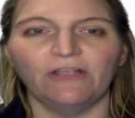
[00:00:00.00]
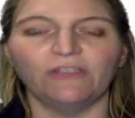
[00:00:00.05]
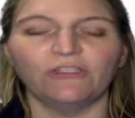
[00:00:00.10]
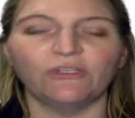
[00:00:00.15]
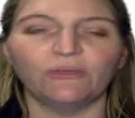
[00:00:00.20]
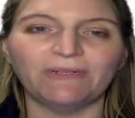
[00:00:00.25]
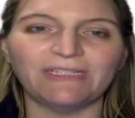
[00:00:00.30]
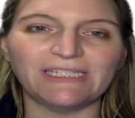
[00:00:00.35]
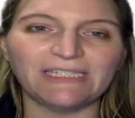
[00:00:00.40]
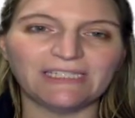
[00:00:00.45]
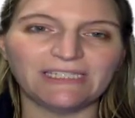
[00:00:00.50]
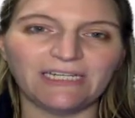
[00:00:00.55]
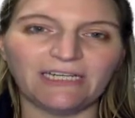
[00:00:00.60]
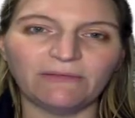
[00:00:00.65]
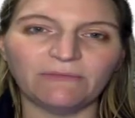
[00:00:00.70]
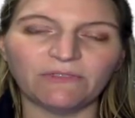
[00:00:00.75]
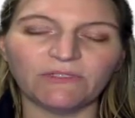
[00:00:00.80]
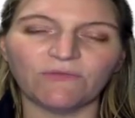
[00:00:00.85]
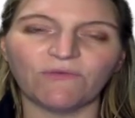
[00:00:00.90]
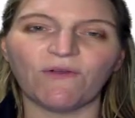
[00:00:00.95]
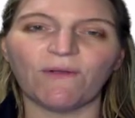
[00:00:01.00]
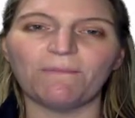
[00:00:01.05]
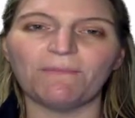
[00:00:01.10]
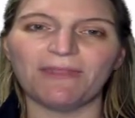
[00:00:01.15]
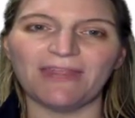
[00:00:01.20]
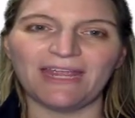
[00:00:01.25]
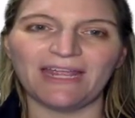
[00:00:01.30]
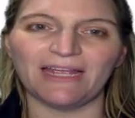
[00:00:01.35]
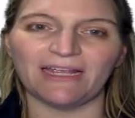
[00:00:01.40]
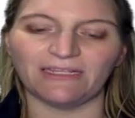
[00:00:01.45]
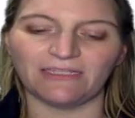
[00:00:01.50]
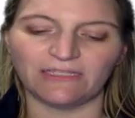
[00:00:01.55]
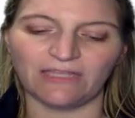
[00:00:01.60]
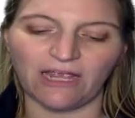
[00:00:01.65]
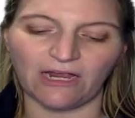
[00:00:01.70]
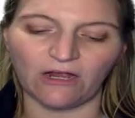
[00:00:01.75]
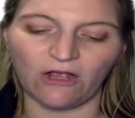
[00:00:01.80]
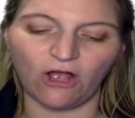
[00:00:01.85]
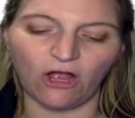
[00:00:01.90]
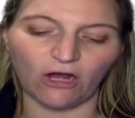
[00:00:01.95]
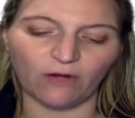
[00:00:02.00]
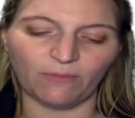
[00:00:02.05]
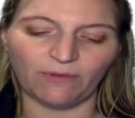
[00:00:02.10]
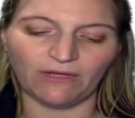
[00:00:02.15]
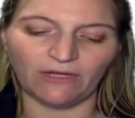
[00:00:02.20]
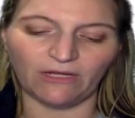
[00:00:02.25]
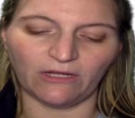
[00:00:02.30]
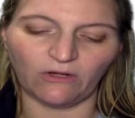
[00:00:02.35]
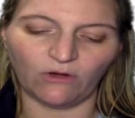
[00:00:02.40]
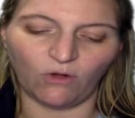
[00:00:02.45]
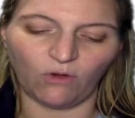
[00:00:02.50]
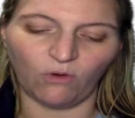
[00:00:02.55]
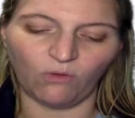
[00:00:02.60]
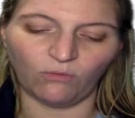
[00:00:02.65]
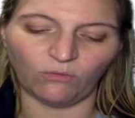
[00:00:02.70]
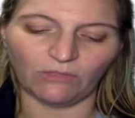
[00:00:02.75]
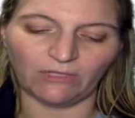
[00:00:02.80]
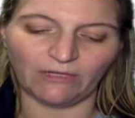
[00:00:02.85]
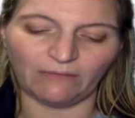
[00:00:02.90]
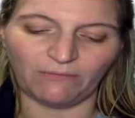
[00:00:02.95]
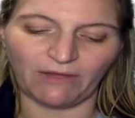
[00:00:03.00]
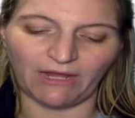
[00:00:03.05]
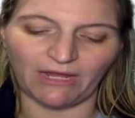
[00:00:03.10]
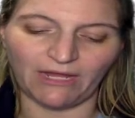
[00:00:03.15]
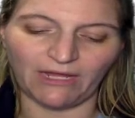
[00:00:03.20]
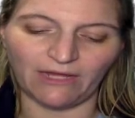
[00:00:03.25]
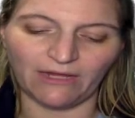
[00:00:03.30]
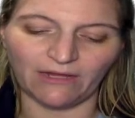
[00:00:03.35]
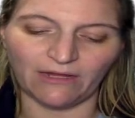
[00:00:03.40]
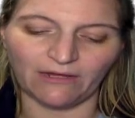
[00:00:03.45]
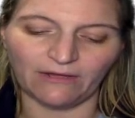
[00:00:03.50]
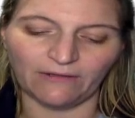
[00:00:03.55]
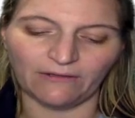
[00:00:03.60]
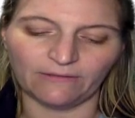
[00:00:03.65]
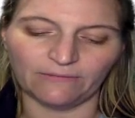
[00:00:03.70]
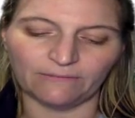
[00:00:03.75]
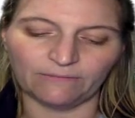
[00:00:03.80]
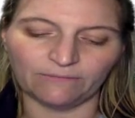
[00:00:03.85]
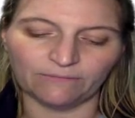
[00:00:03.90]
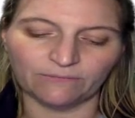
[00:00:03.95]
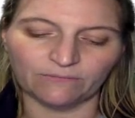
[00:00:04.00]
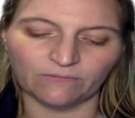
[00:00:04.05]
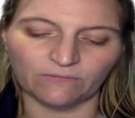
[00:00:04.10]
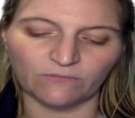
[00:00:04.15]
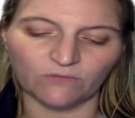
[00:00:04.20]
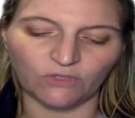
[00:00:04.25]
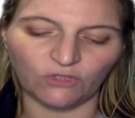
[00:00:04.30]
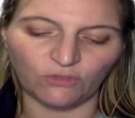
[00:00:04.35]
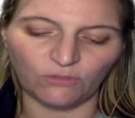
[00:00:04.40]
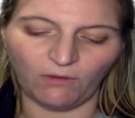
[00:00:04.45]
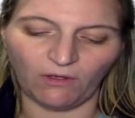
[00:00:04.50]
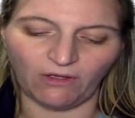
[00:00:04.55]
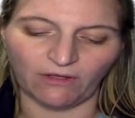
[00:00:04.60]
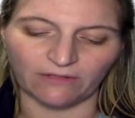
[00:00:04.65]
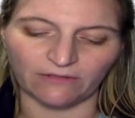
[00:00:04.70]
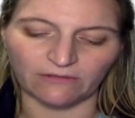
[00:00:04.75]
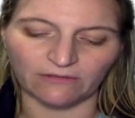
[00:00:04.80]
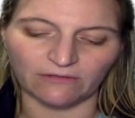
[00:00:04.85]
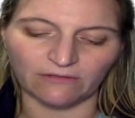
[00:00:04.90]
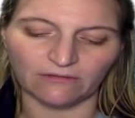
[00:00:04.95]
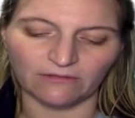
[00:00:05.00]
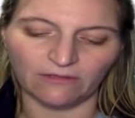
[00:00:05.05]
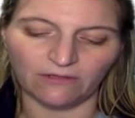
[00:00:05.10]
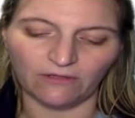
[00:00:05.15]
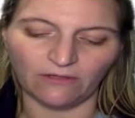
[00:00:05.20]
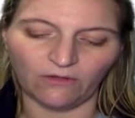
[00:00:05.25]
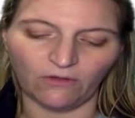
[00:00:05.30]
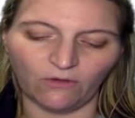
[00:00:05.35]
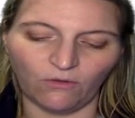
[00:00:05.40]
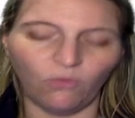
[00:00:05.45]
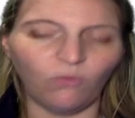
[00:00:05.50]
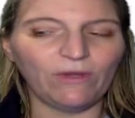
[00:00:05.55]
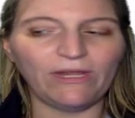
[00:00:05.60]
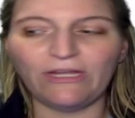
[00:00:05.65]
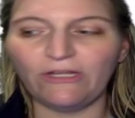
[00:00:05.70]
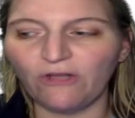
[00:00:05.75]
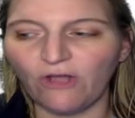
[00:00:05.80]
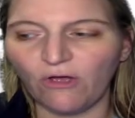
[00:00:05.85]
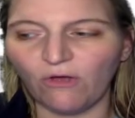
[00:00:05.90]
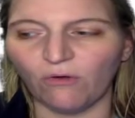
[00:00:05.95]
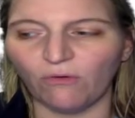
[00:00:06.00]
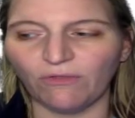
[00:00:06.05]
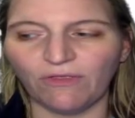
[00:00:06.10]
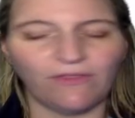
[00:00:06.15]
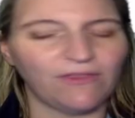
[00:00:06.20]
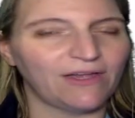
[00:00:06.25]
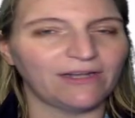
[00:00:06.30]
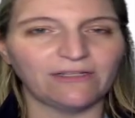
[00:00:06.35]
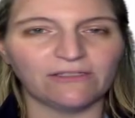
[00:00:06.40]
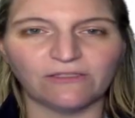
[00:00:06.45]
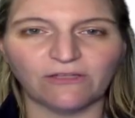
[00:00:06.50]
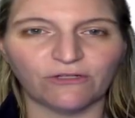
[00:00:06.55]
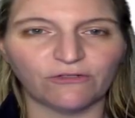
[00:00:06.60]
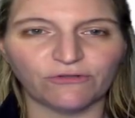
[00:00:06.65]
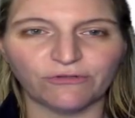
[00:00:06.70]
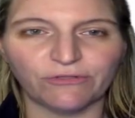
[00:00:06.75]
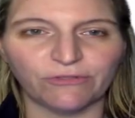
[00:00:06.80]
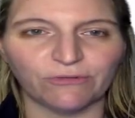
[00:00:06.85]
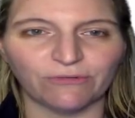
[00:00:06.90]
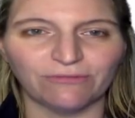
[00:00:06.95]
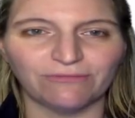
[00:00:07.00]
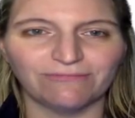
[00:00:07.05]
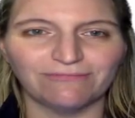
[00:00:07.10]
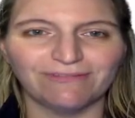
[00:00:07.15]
So it seems from this that carbon can only make 2 bonds. We know that that is not true.